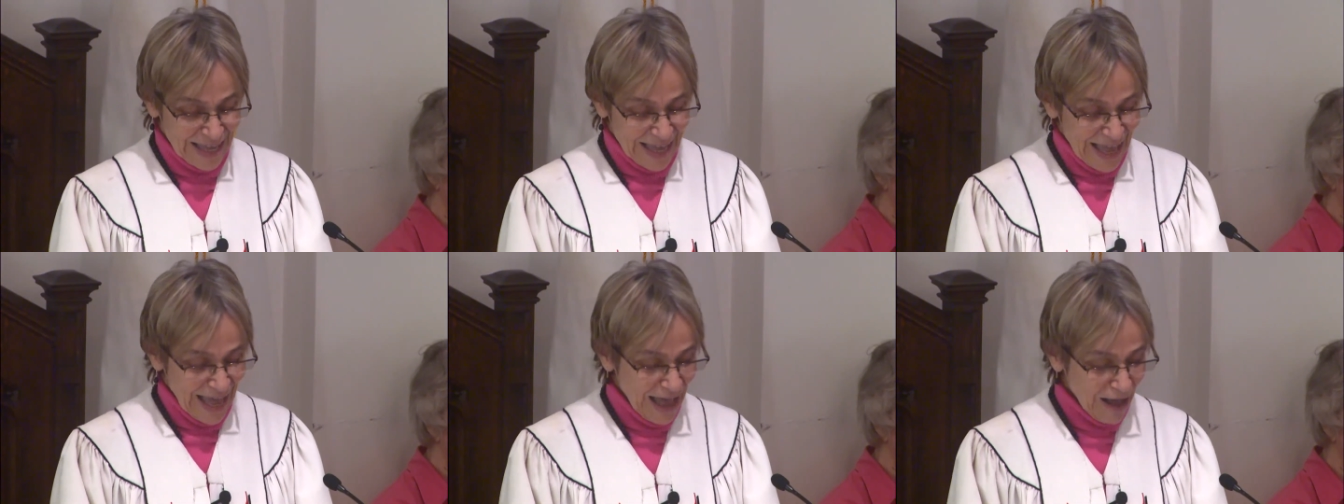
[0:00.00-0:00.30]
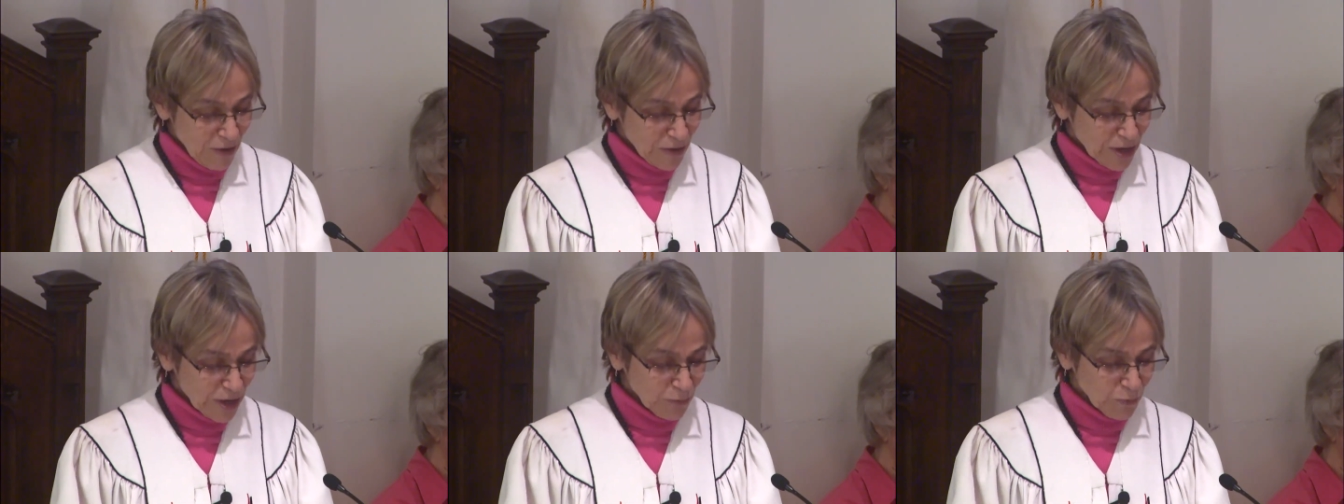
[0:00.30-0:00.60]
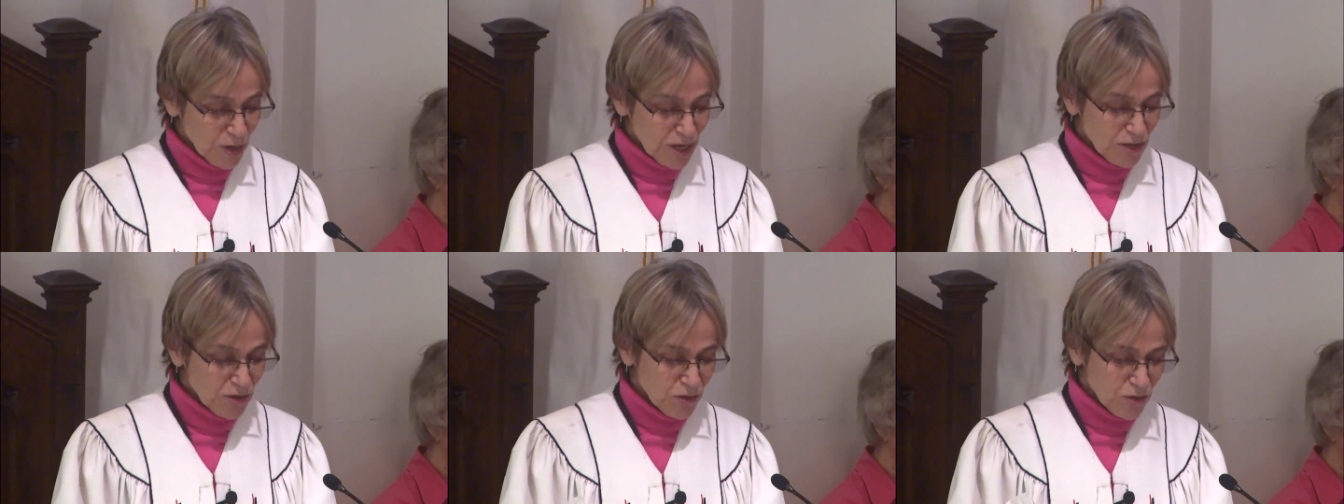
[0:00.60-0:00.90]
How can
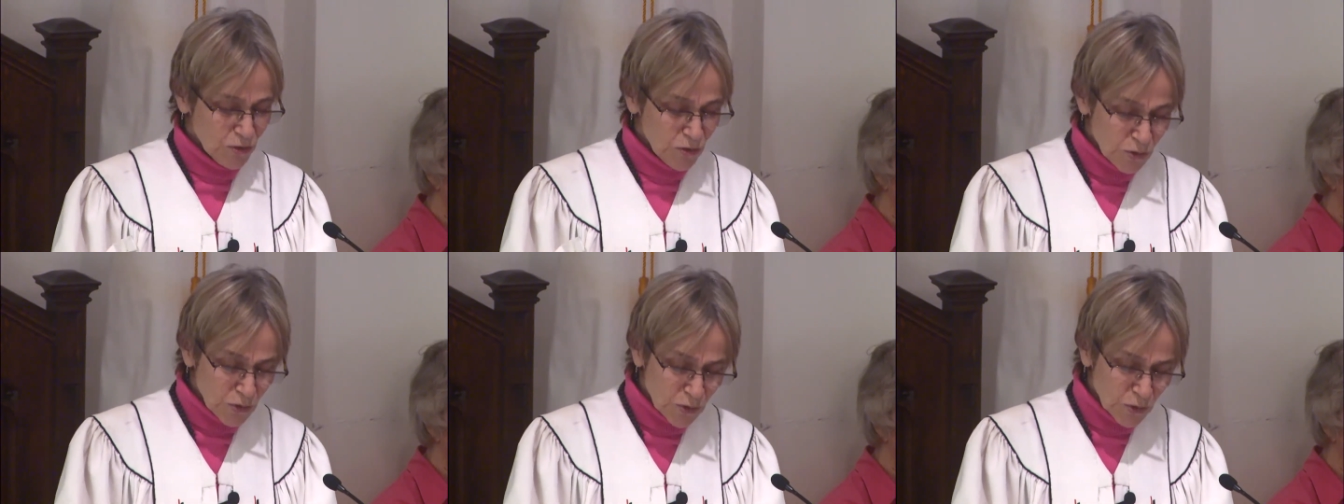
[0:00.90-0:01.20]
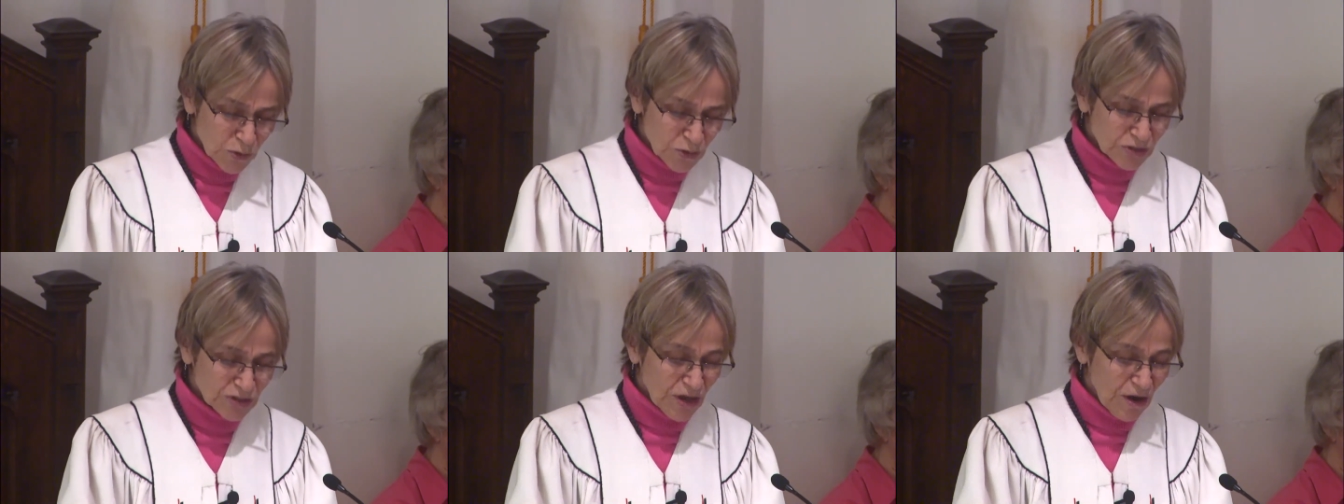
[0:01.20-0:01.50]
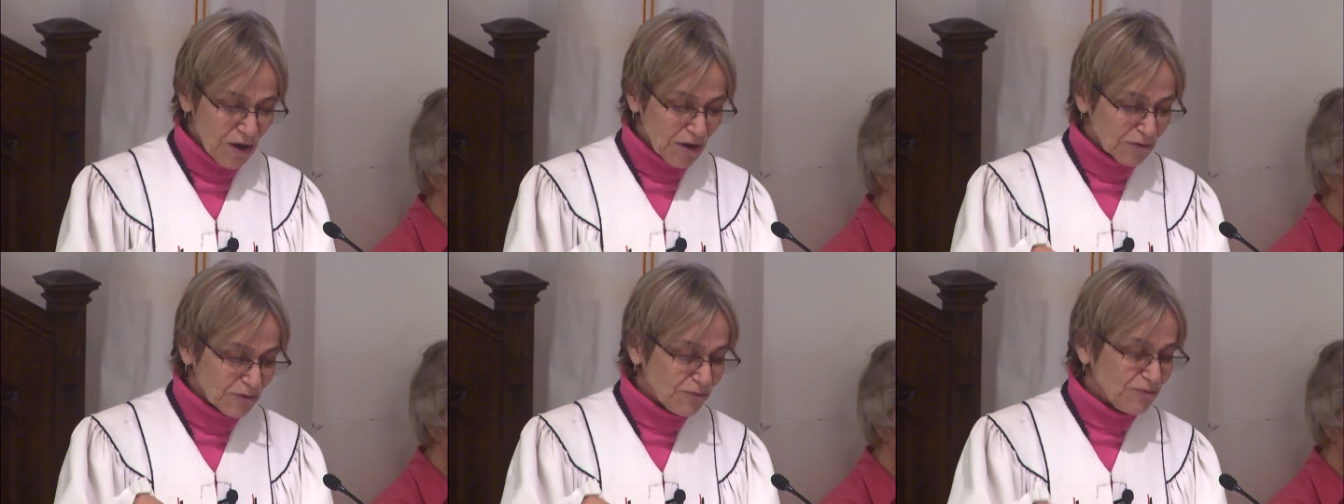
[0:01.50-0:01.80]
we use
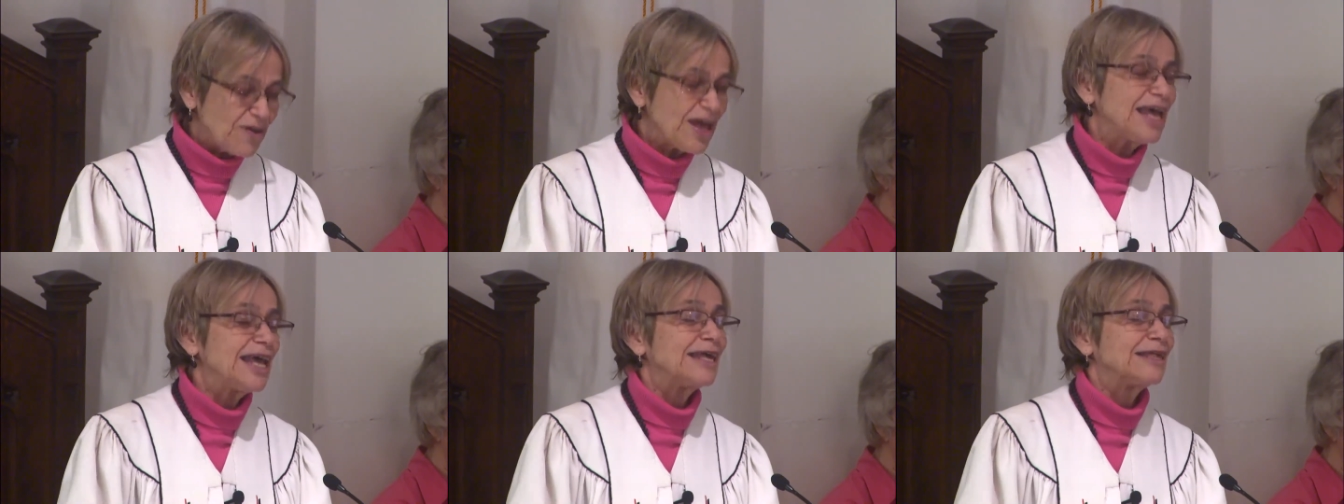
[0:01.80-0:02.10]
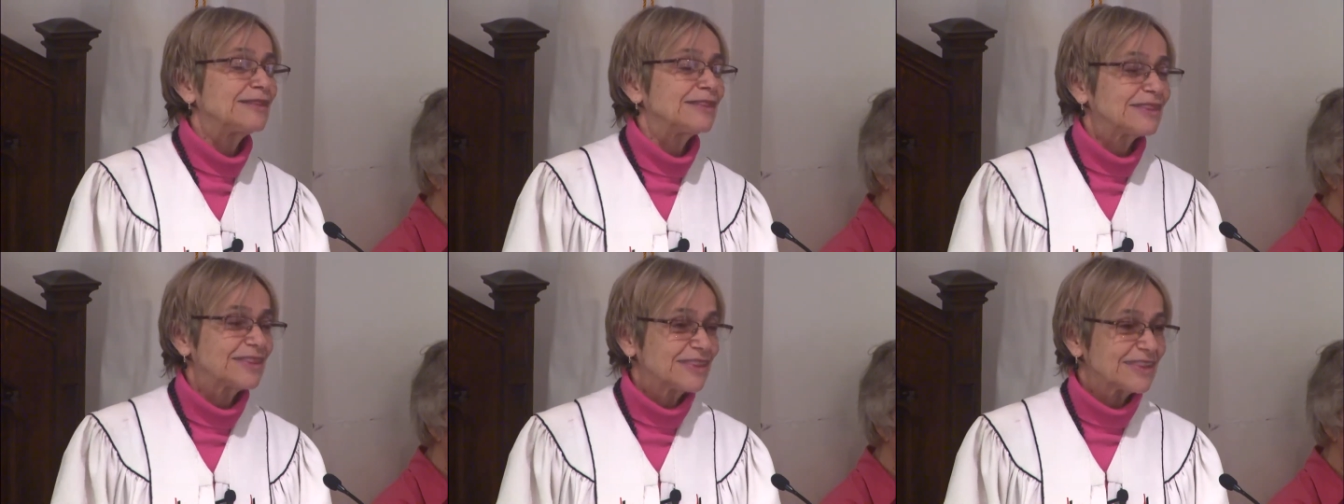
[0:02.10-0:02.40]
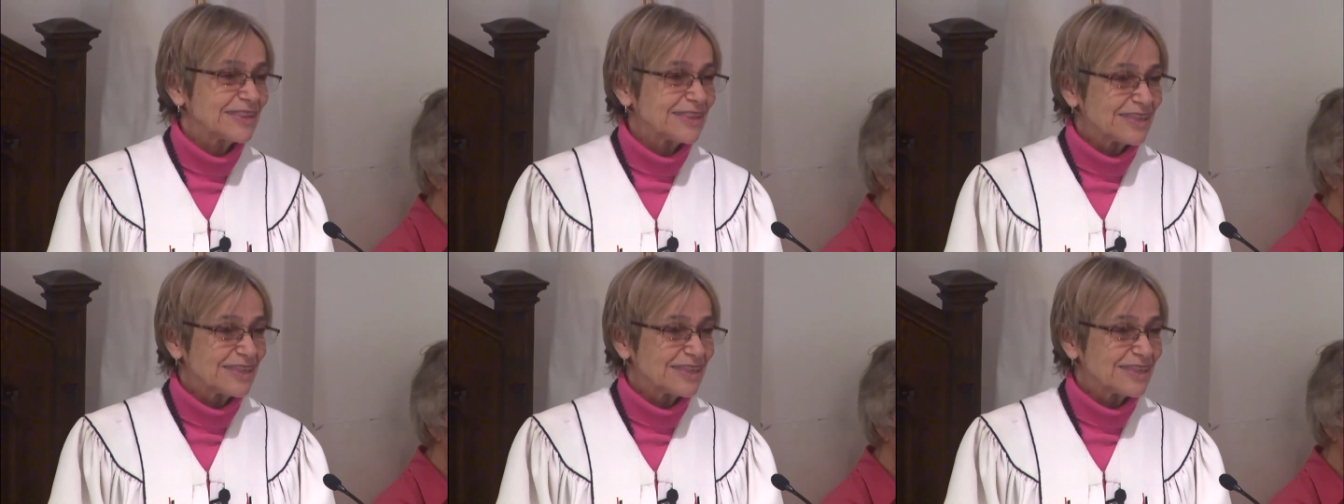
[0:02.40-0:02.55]
our faith